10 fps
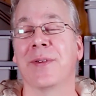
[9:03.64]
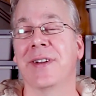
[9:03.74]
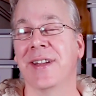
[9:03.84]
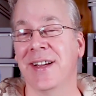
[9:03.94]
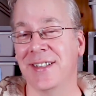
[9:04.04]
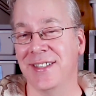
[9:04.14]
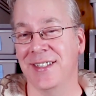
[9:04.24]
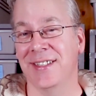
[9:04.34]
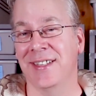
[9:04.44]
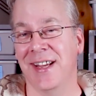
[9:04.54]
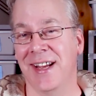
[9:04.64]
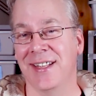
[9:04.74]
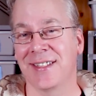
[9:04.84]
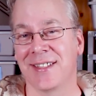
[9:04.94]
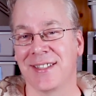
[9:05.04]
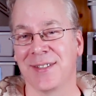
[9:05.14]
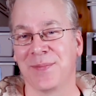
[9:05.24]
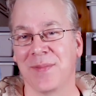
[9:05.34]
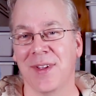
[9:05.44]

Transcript: Productions asks,